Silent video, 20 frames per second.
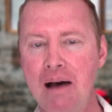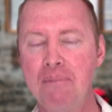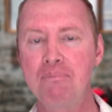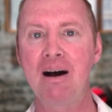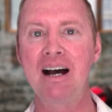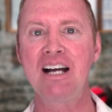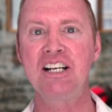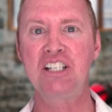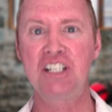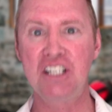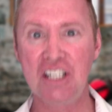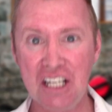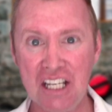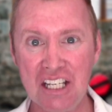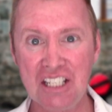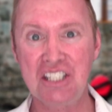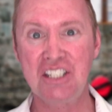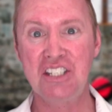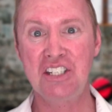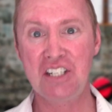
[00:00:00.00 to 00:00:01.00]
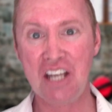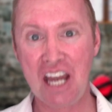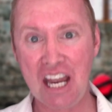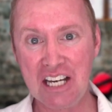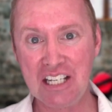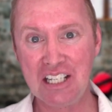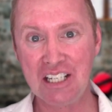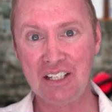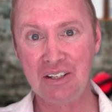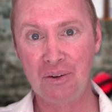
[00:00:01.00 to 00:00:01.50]
by just
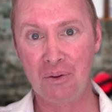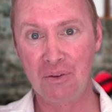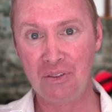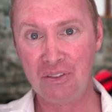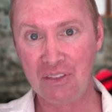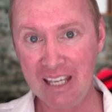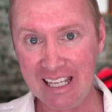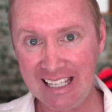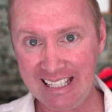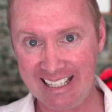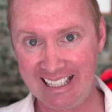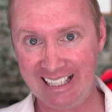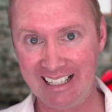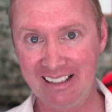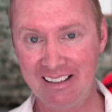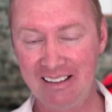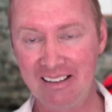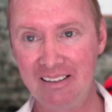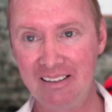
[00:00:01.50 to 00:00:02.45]
changing your thinking.